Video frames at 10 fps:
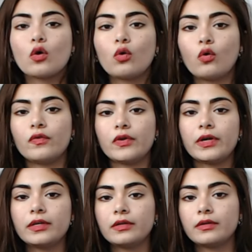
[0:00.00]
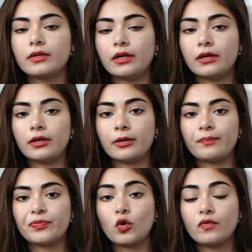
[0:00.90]
over um,
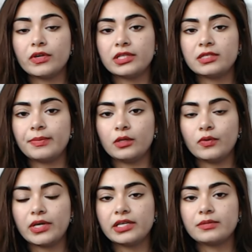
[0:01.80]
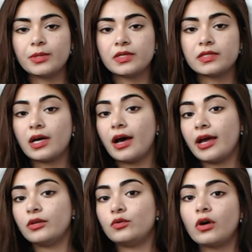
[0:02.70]
over this pillowcase, because
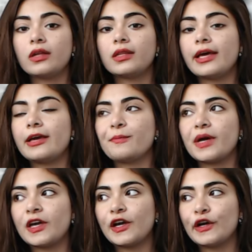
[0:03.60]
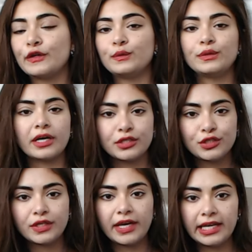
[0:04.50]
I do not like my hair to
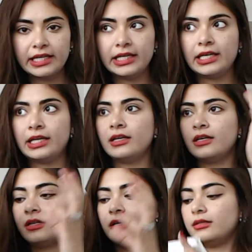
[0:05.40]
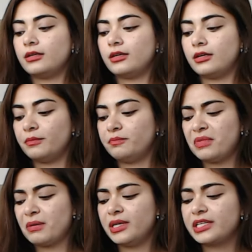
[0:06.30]
touch any uh,
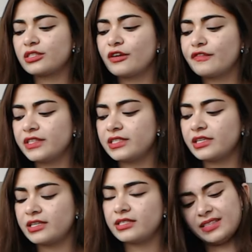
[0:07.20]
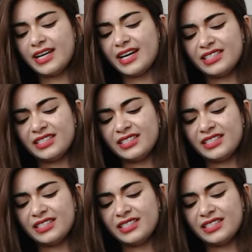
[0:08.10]
public surfaces and get